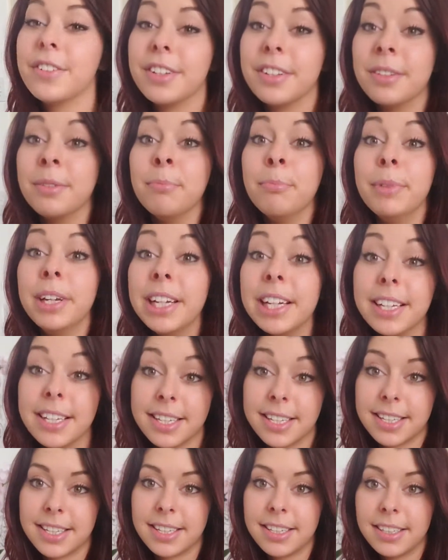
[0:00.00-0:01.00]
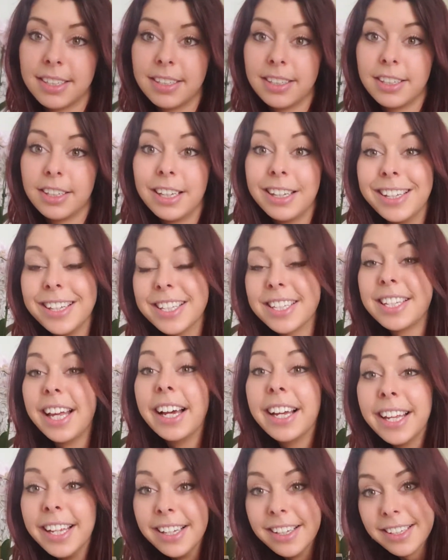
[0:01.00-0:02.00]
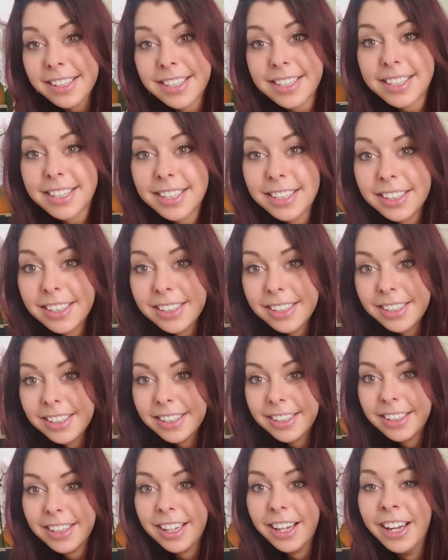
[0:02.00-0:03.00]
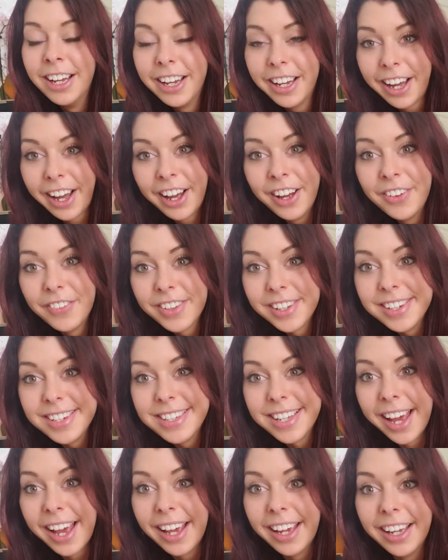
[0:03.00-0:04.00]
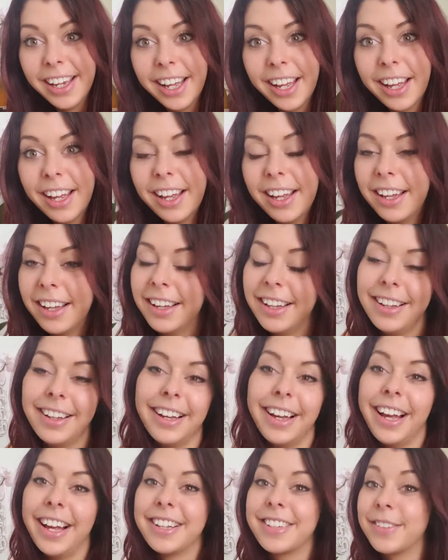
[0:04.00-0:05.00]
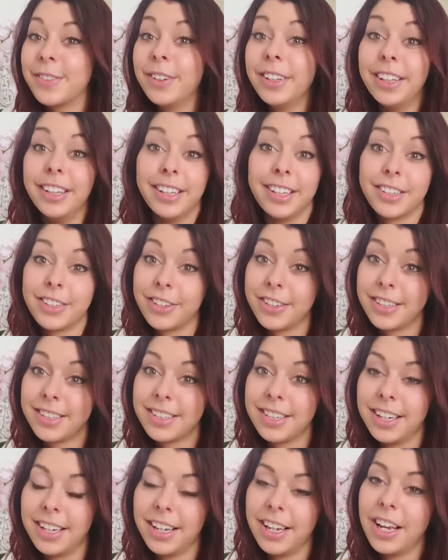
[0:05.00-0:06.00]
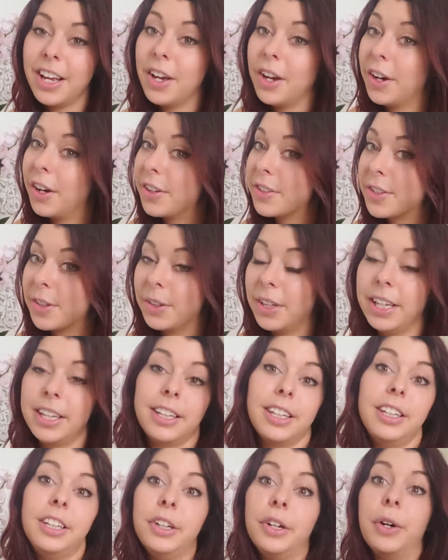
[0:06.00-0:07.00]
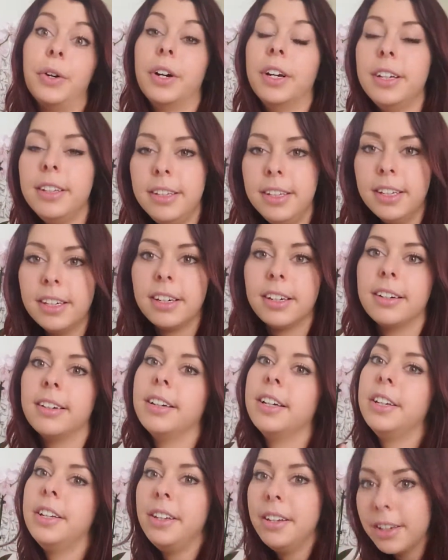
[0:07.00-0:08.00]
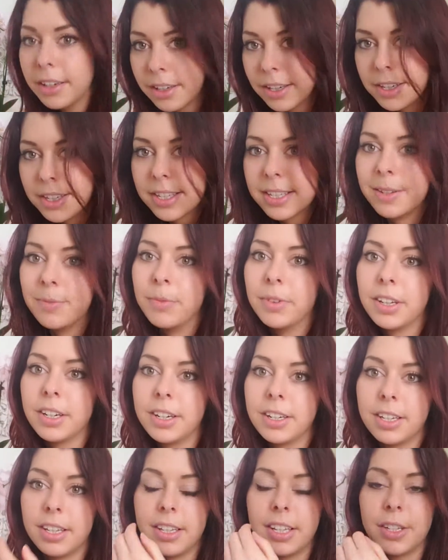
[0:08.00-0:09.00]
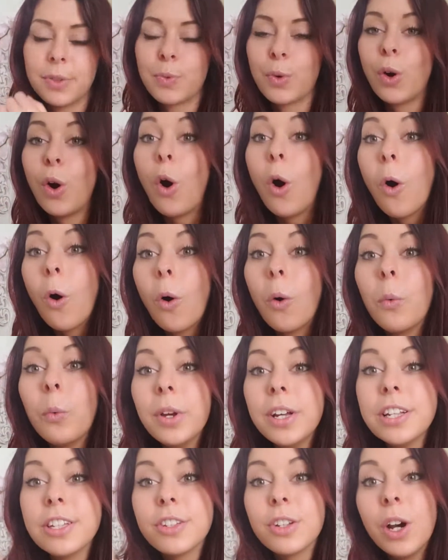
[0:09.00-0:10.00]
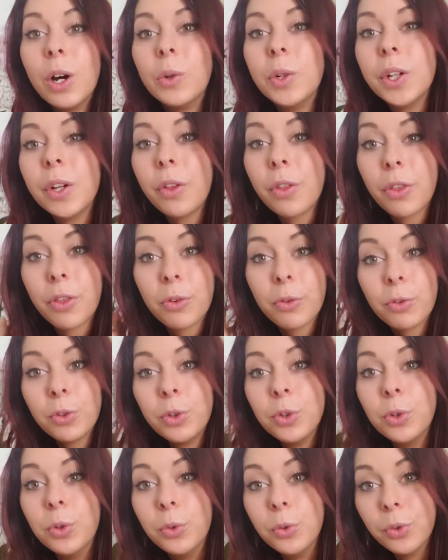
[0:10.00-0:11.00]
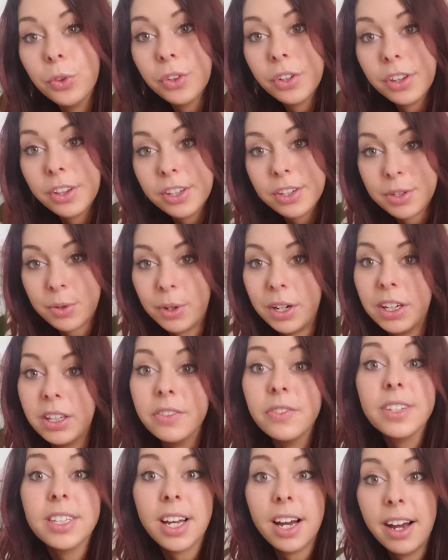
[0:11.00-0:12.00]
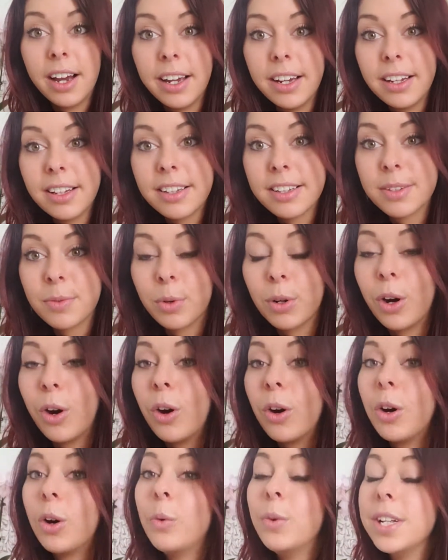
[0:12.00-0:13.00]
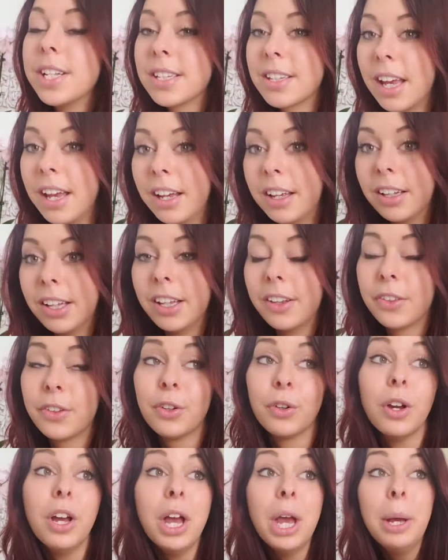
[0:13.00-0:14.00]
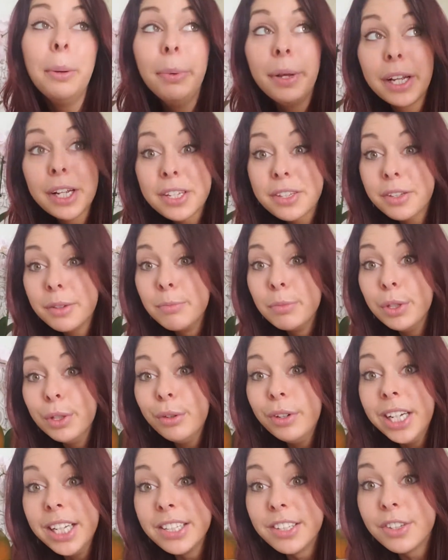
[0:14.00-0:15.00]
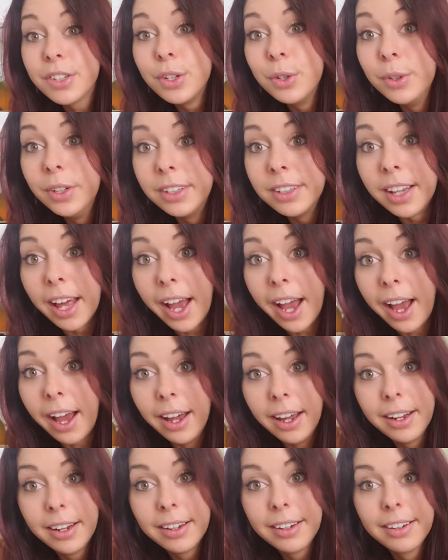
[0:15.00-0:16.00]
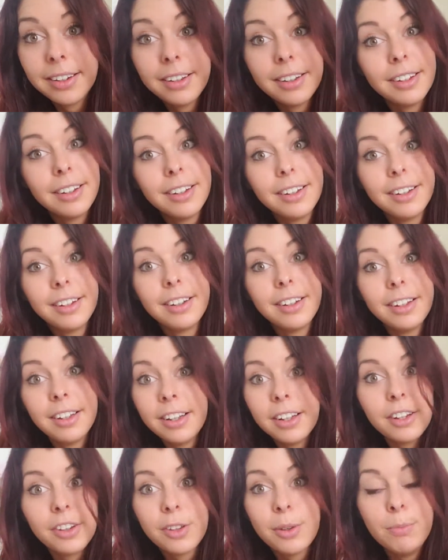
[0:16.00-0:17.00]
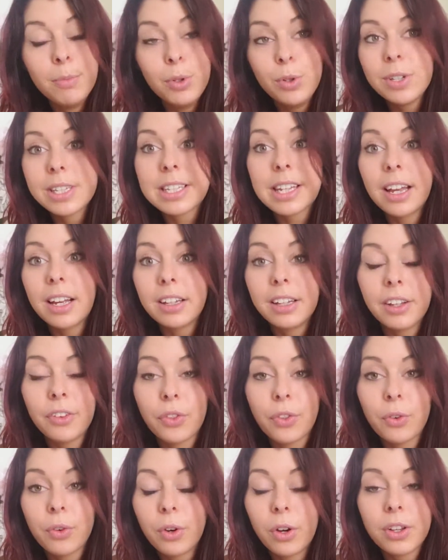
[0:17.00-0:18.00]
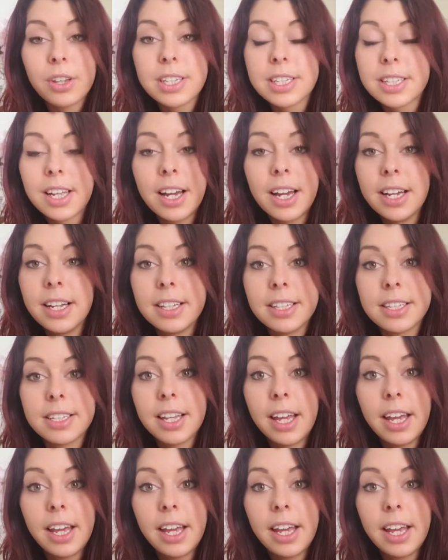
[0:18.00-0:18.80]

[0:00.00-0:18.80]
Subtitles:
to the minutes and the seconds of the day. It's really interesting. Also, like, you know, a year is similar to this. We're always going through the 12 signs. We're always cycling through because the moon is doing that. The moon's cycling through all the signs